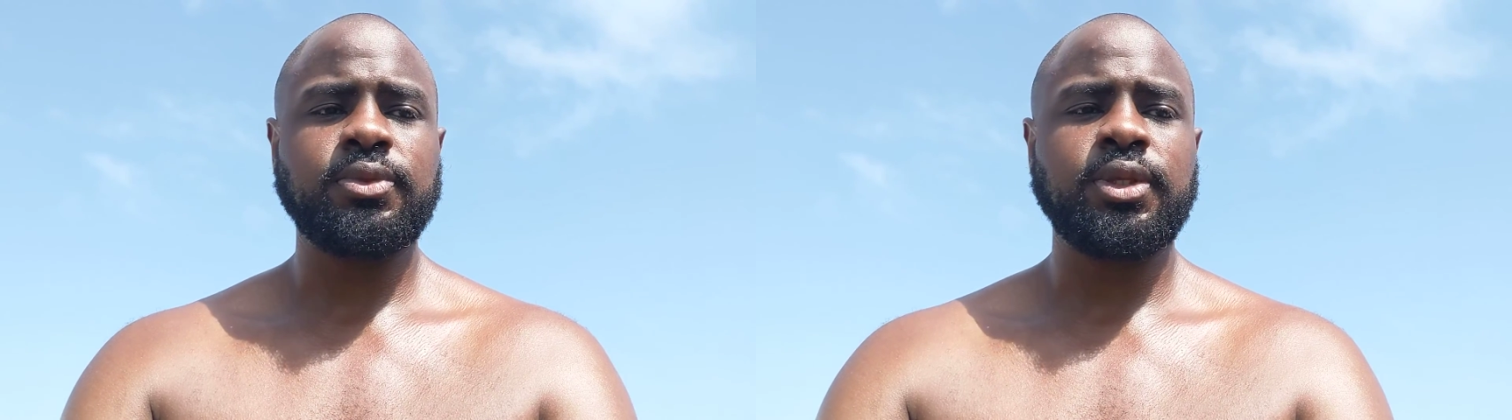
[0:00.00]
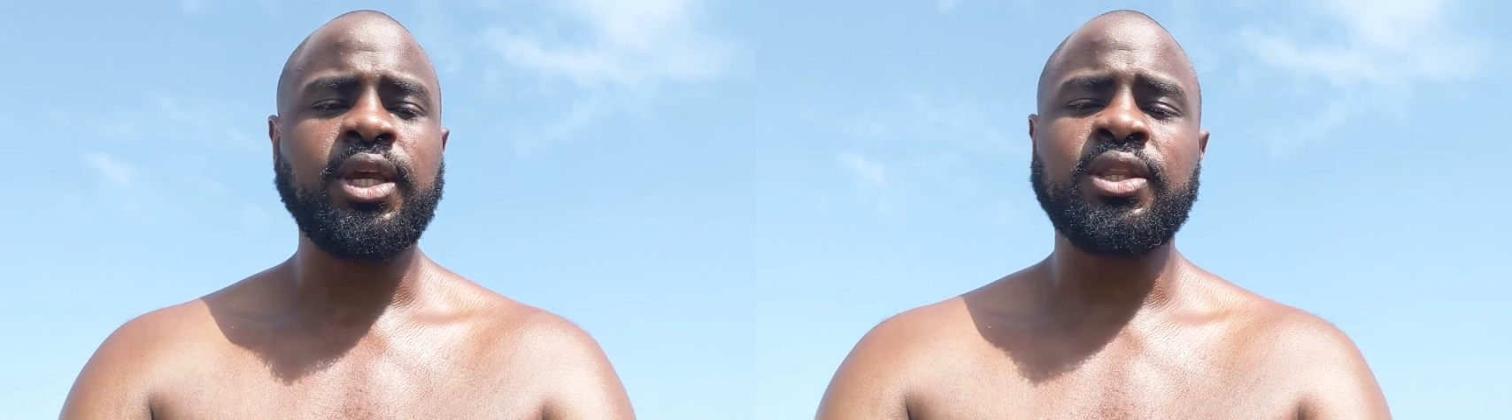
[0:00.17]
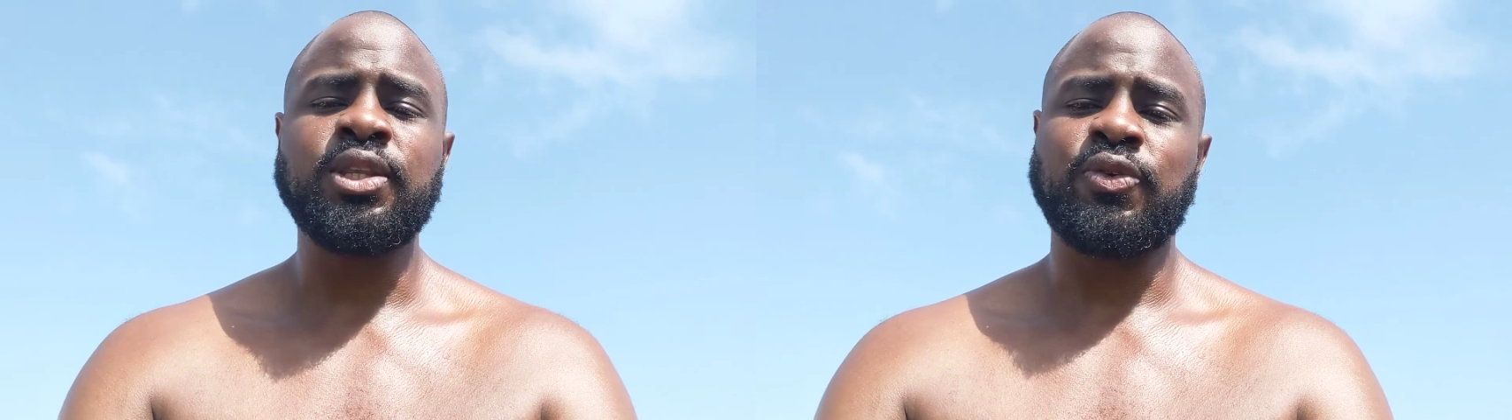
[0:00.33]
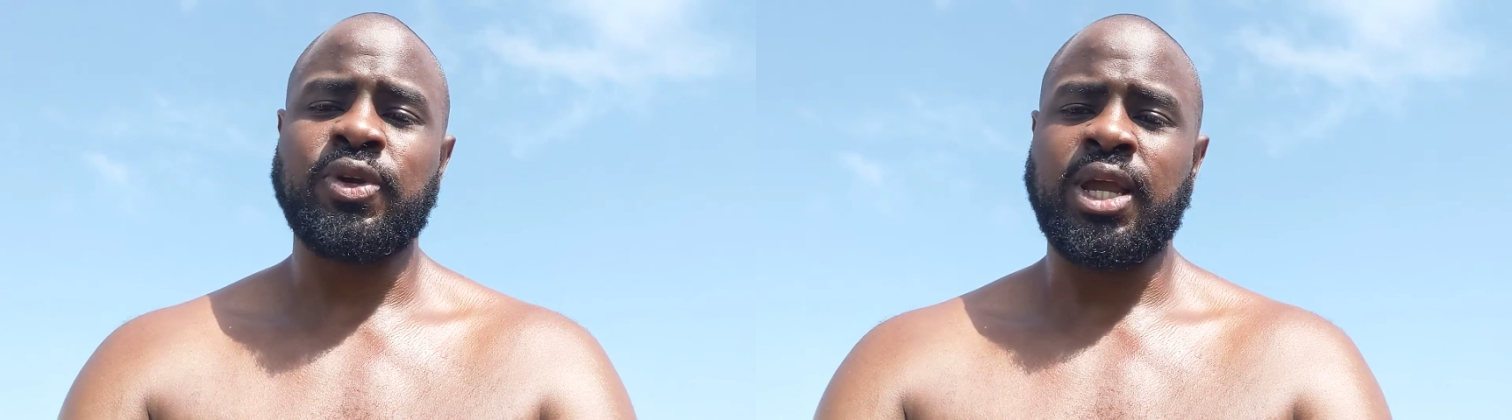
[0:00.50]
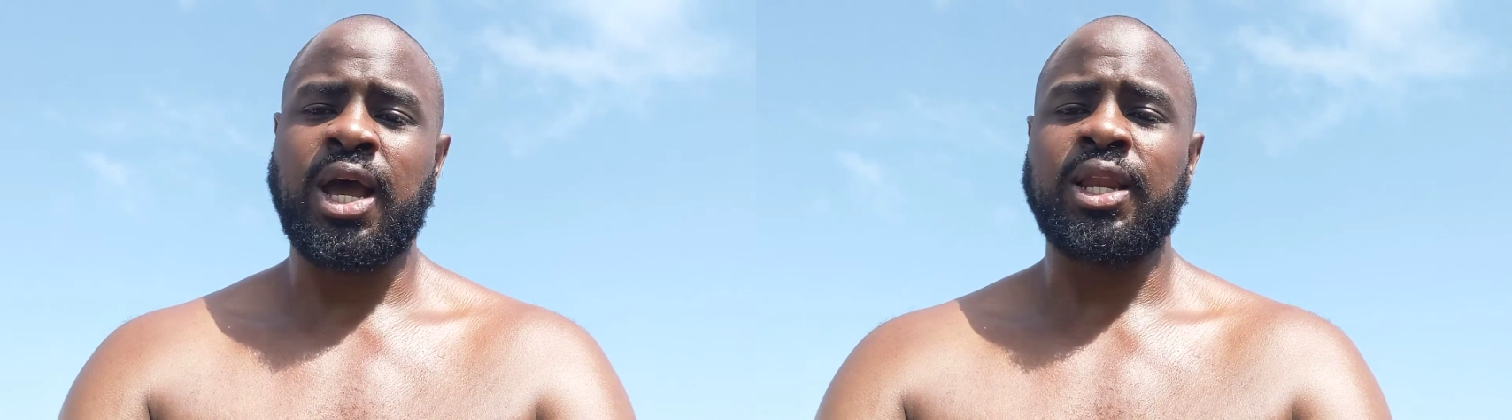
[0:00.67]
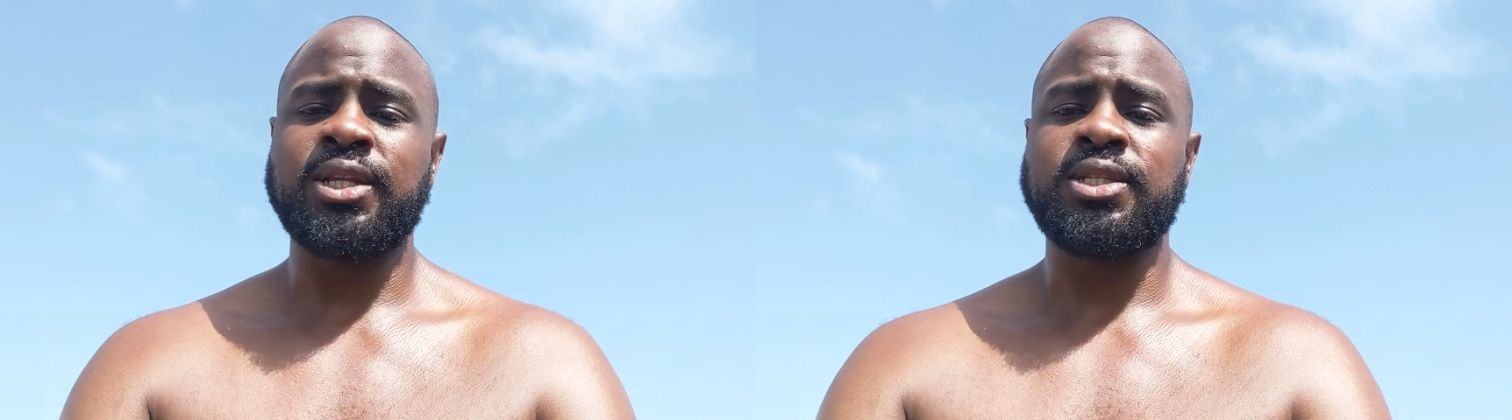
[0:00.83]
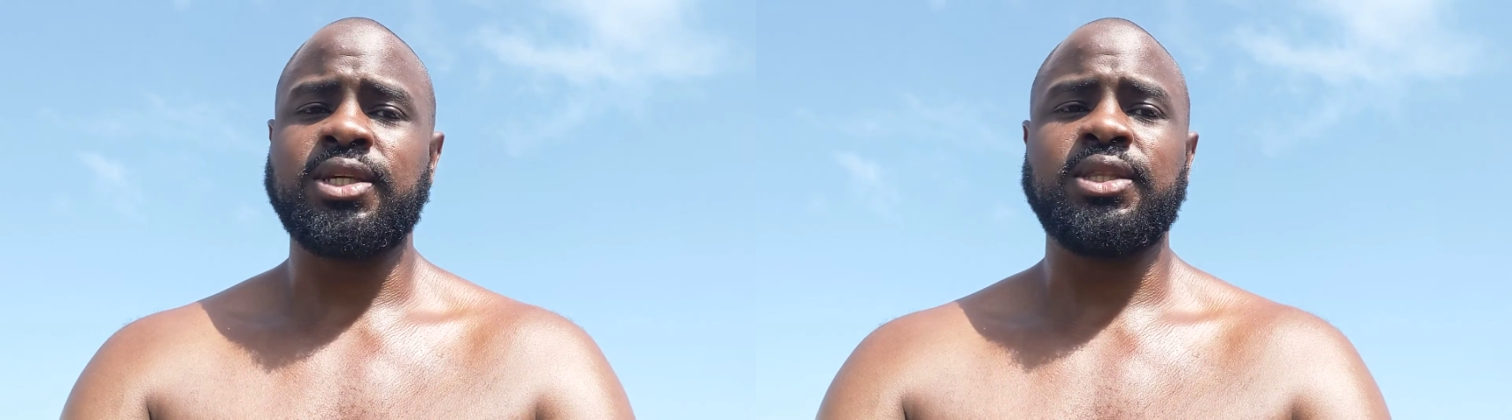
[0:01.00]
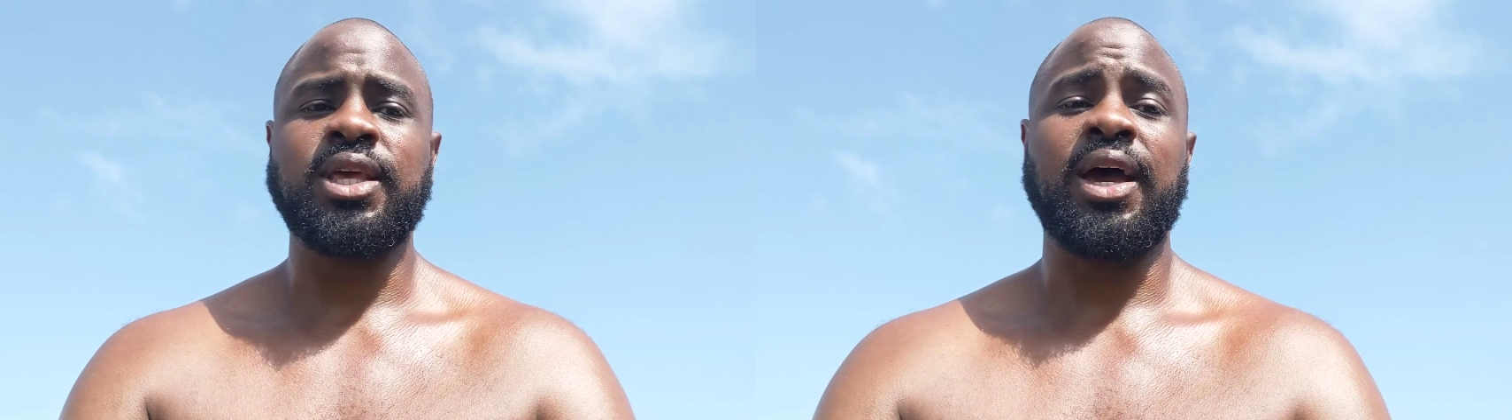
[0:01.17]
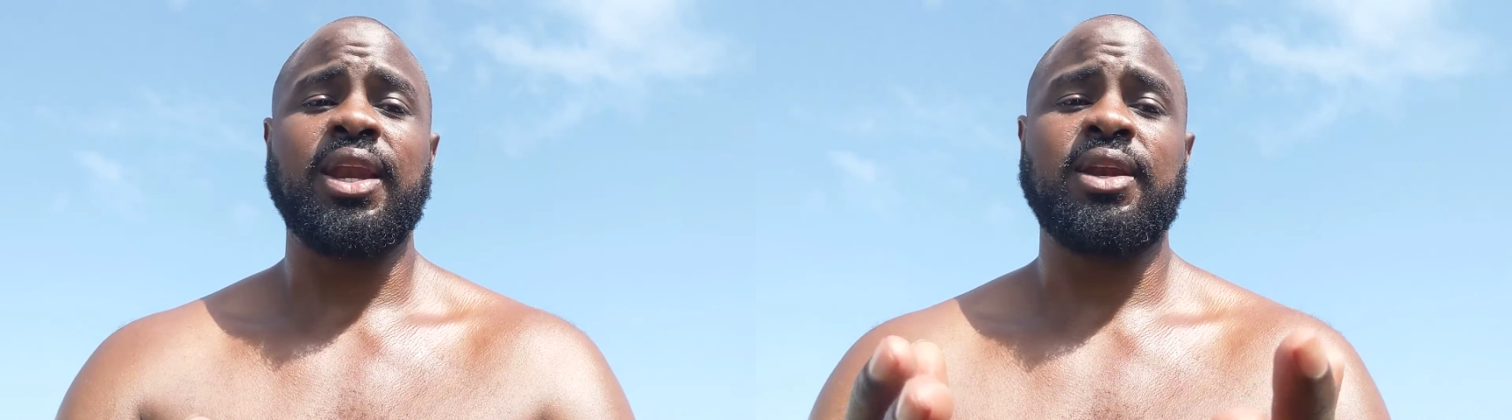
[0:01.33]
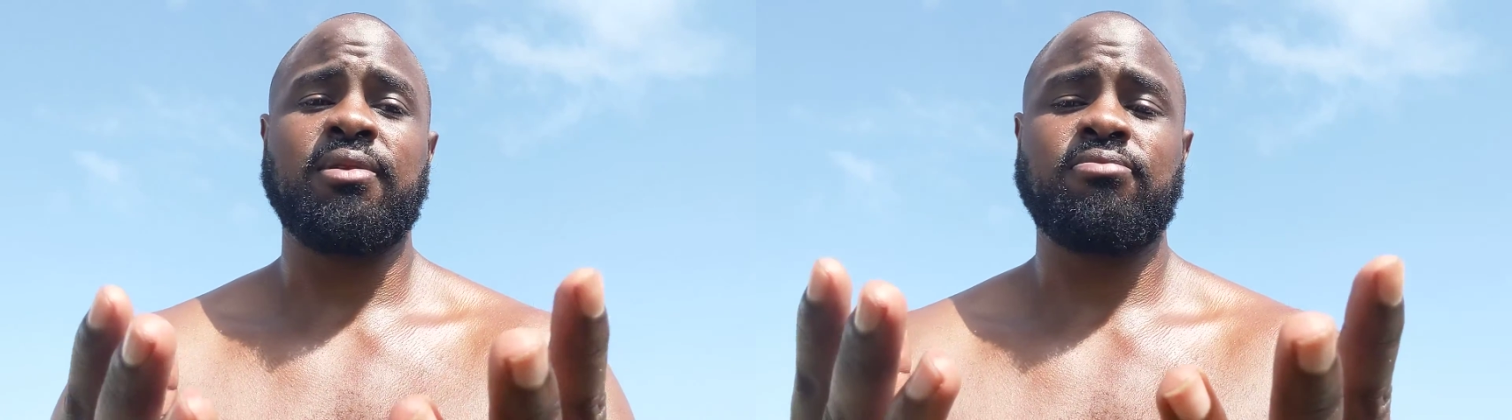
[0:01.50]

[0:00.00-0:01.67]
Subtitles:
in the reality that